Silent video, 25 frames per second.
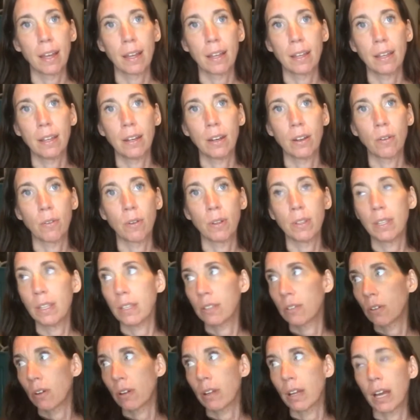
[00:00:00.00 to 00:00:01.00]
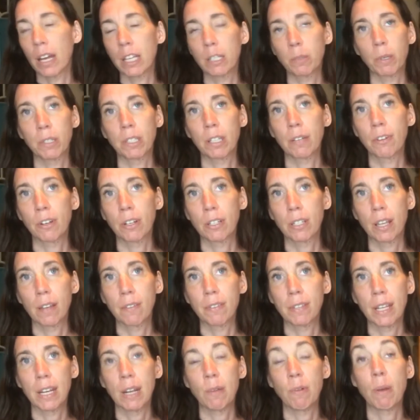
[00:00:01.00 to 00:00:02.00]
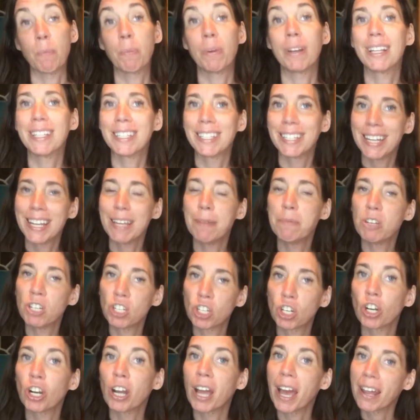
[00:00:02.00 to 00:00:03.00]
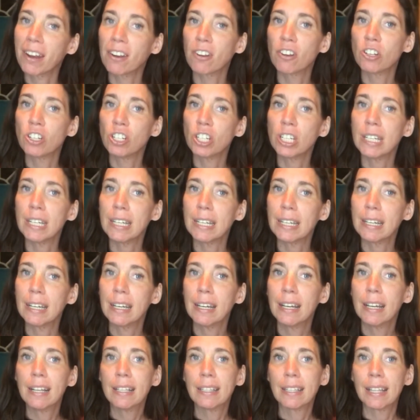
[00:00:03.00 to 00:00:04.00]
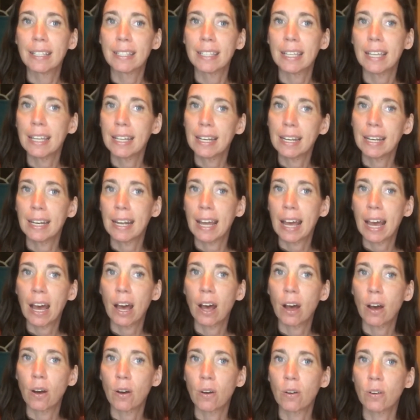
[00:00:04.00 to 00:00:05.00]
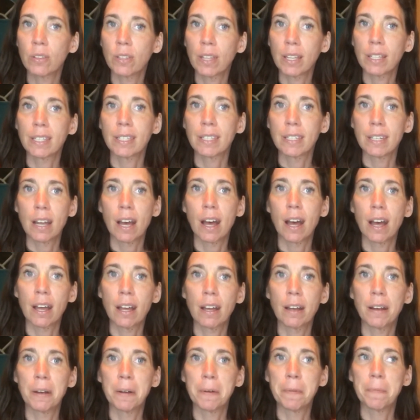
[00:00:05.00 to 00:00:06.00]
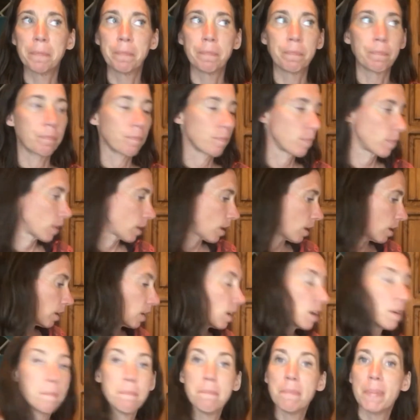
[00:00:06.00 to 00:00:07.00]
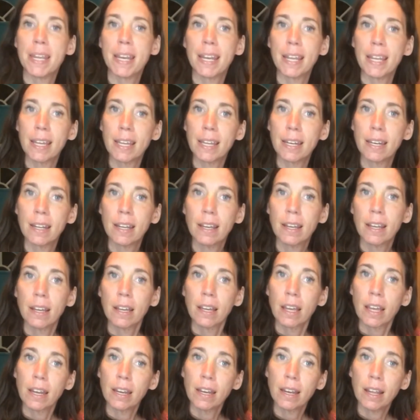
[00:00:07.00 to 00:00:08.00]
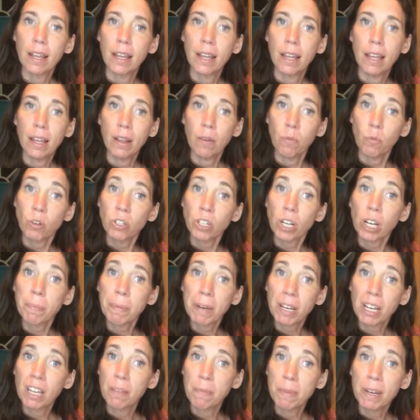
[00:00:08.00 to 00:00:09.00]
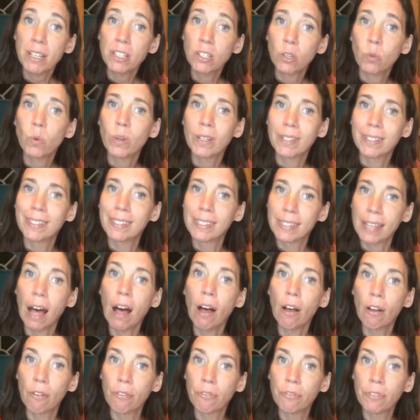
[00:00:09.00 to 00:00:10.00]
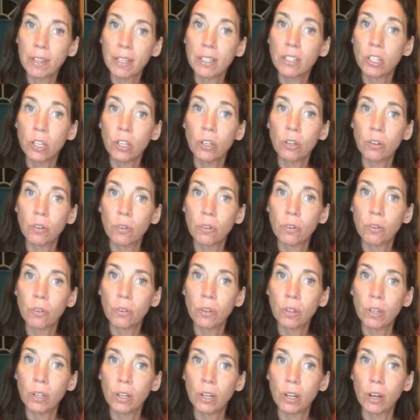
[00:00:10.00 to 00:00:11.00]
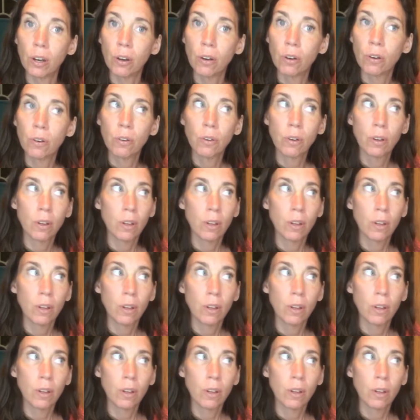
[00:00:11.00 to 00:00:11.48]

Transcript: you know, these are all aspects of ourselves anyway, but it's an immature energy that's in and out, that's not committed, and we're talking about committed to oneself too, you know.